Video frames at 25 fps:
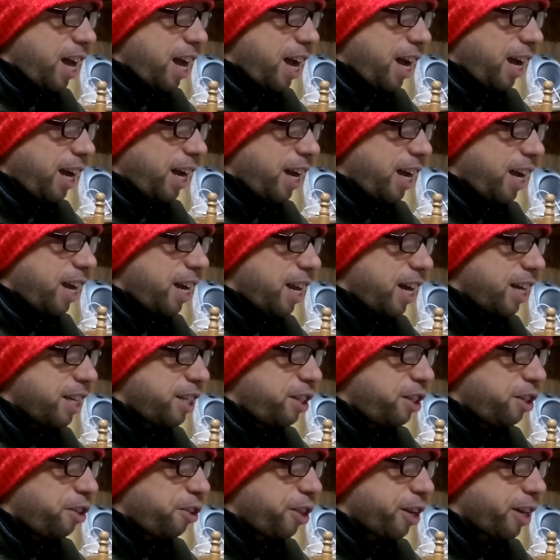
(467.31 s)
and I
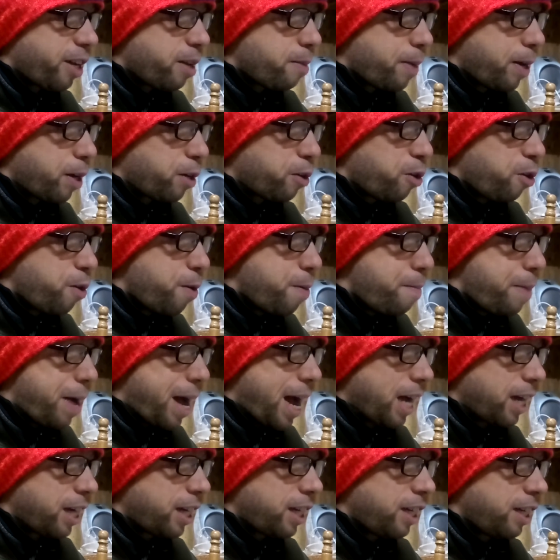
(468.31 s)
still think about going
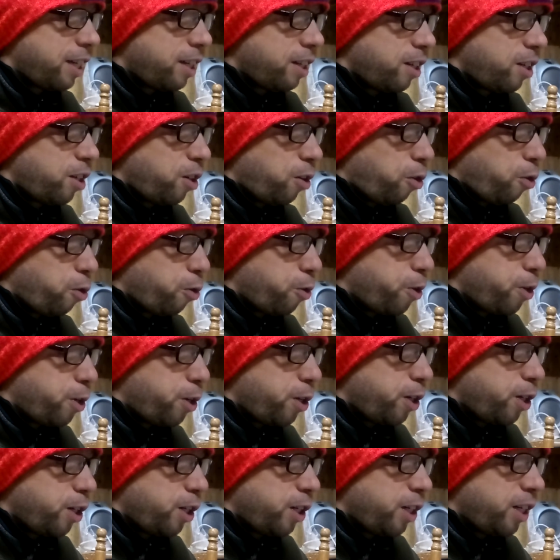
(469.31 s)
back
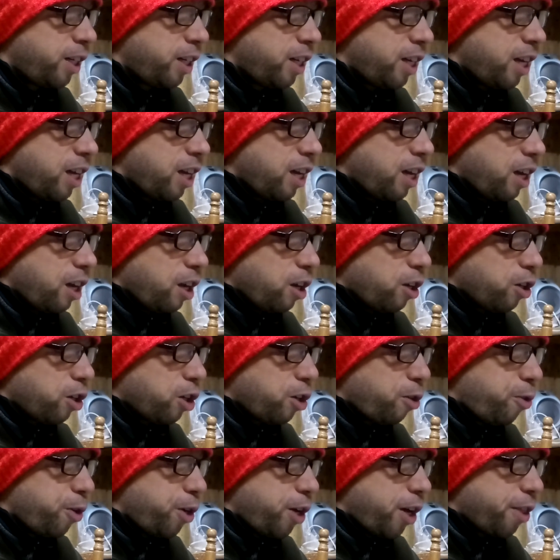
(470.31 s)
or
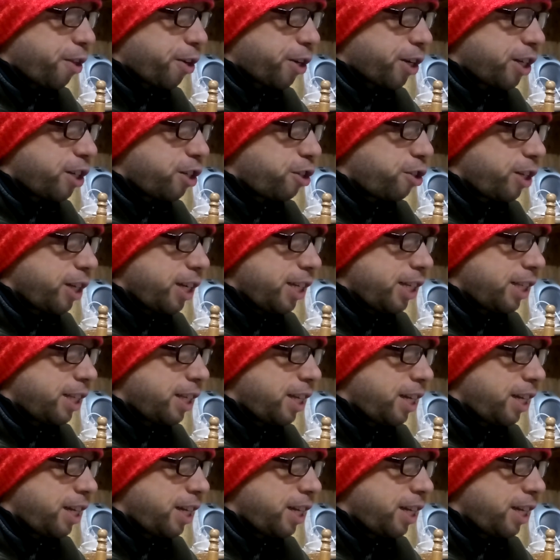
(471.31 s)
going to other countries.